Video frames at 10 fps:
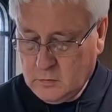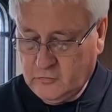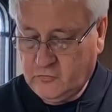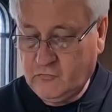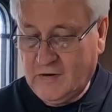A
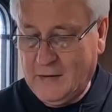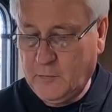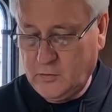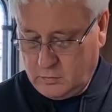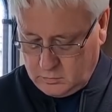strap,
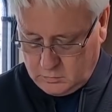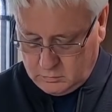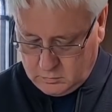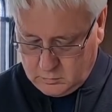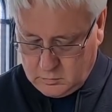
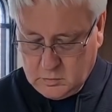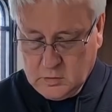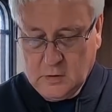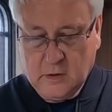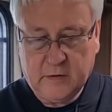
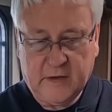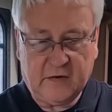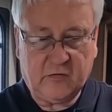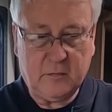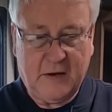and
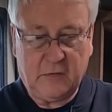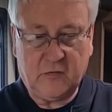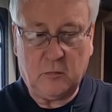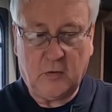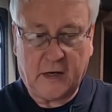that's the
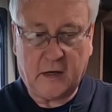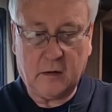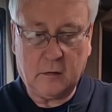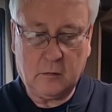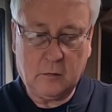mounting bracket.